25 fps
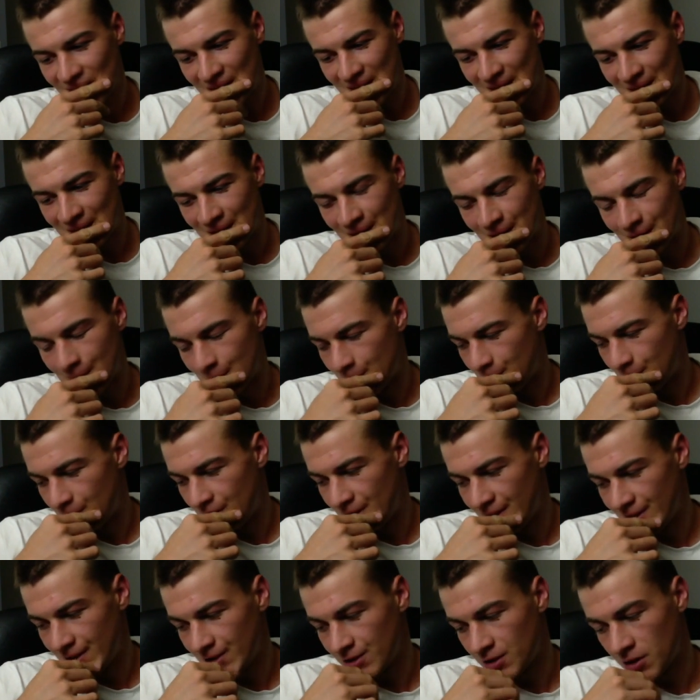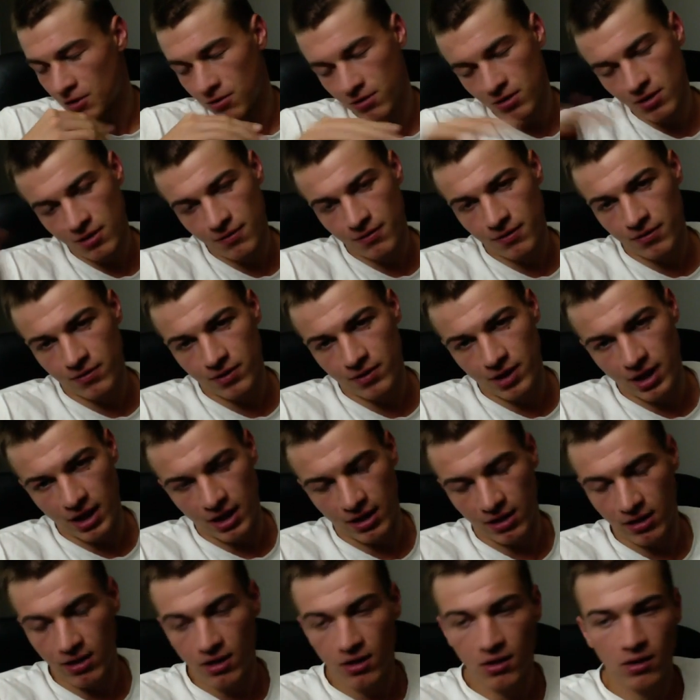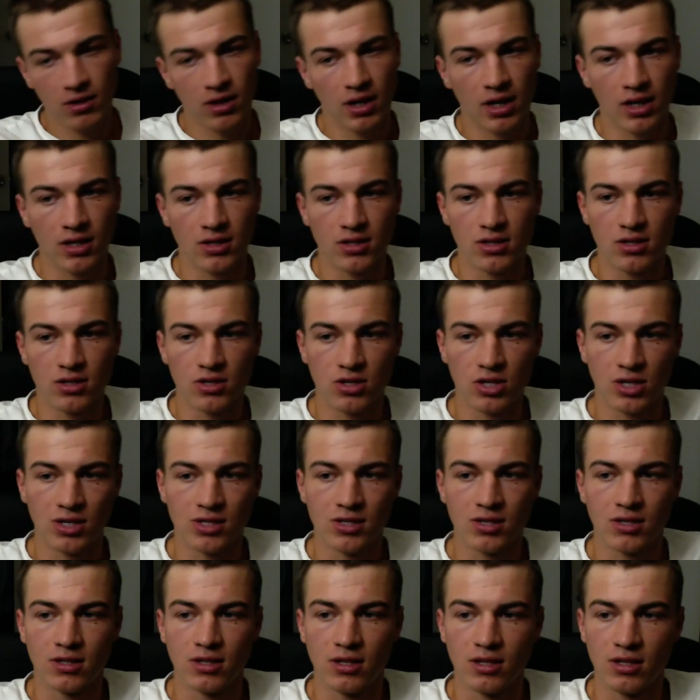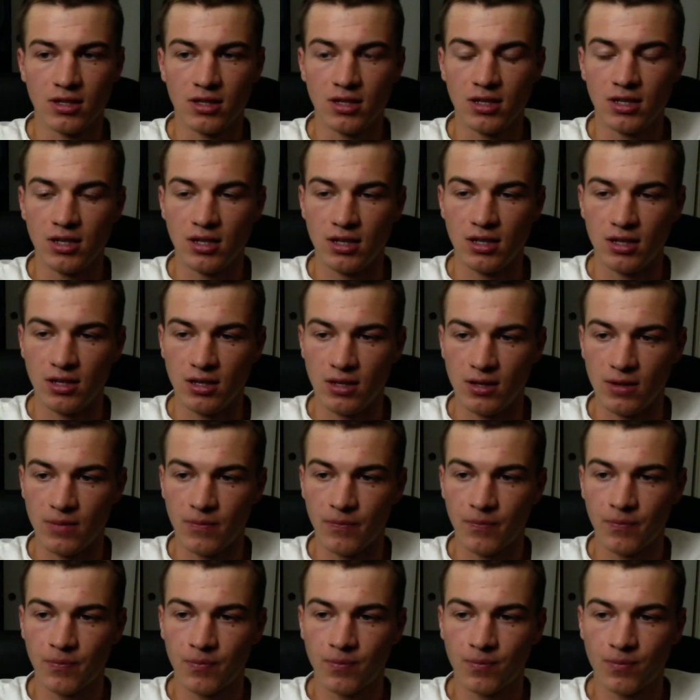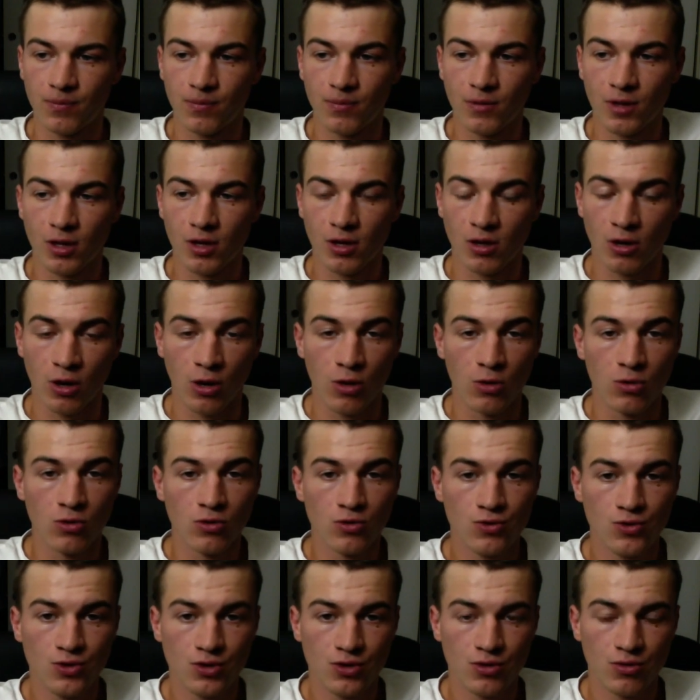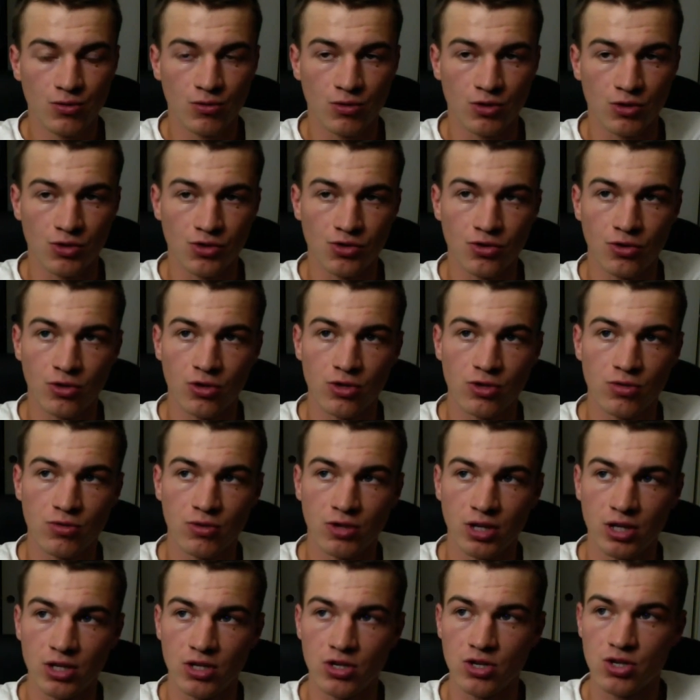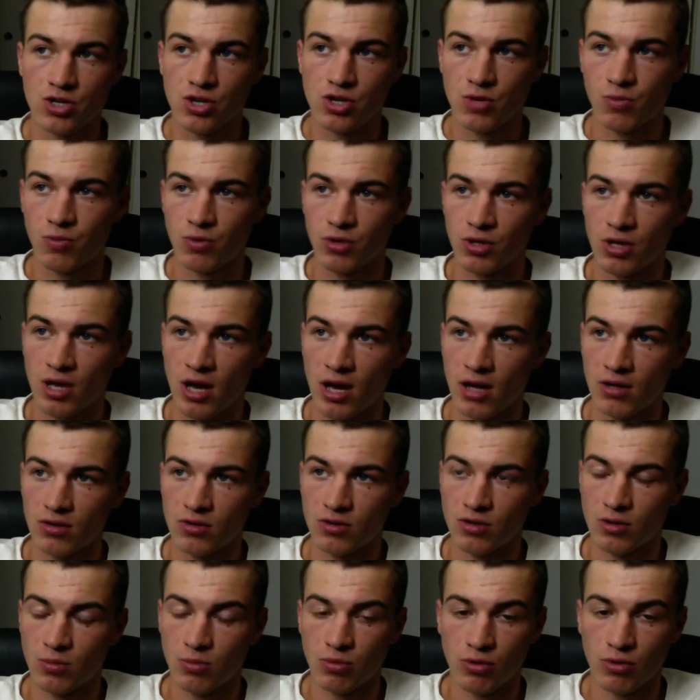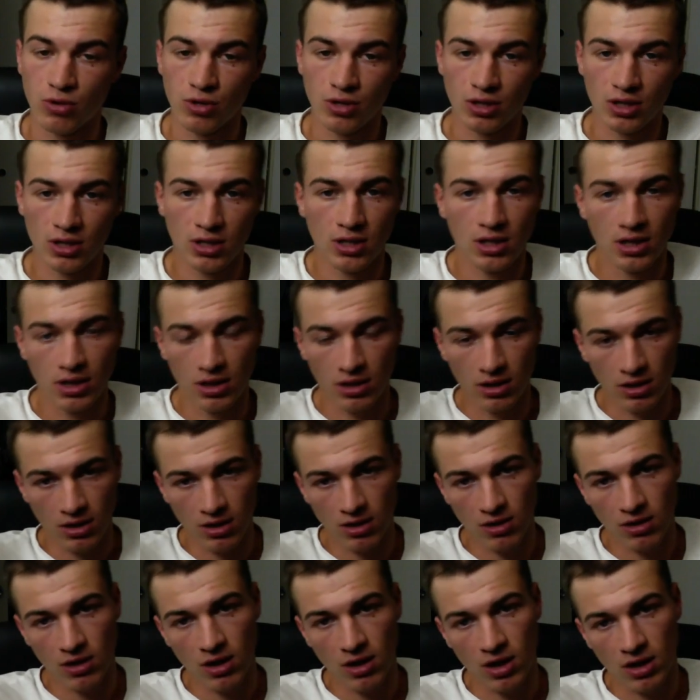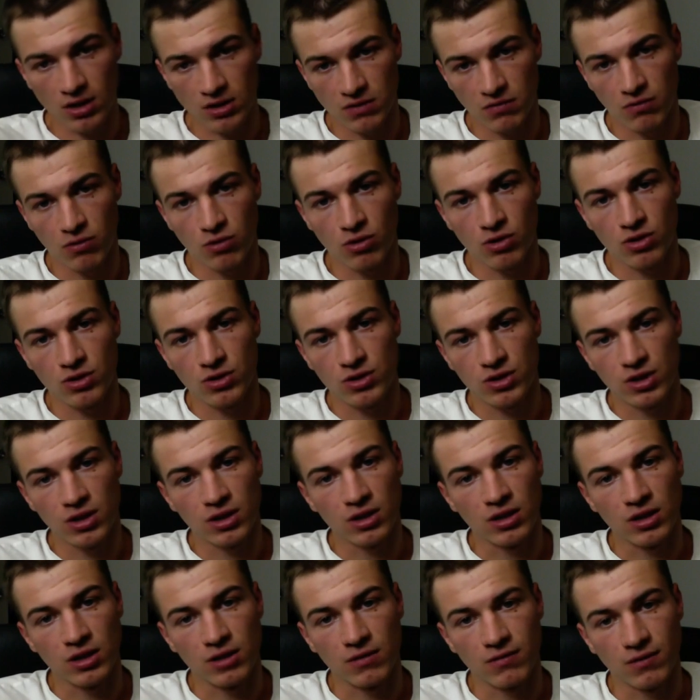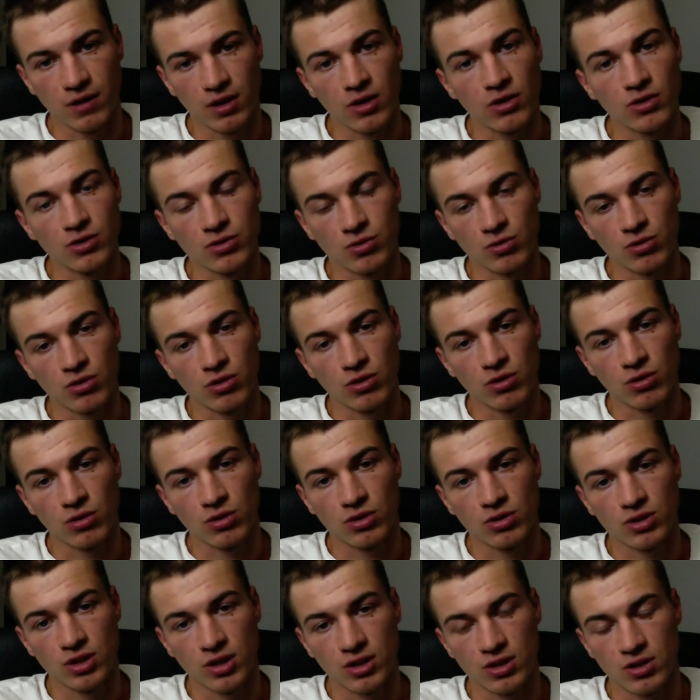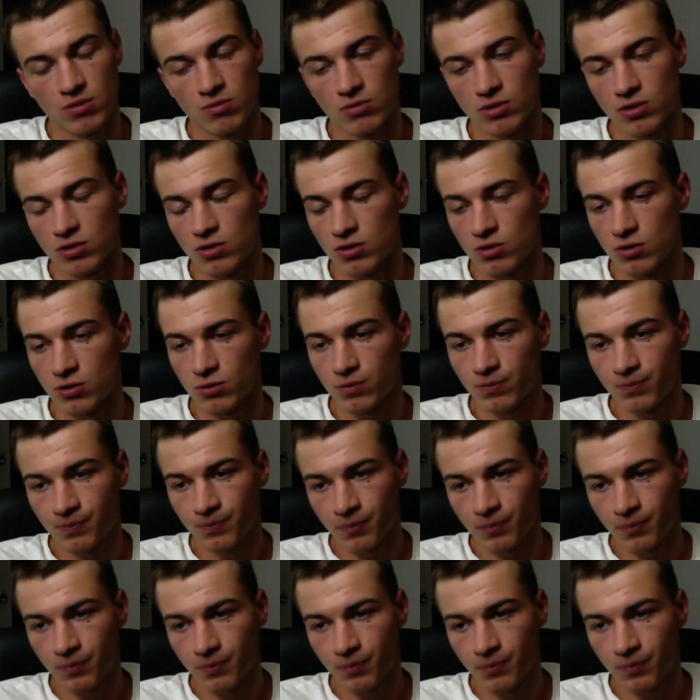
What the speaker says: But going off of that there, I suggested that he goes, restores relationship with God to the point that he can hear God's voice and he follows what the Lord tells him to do.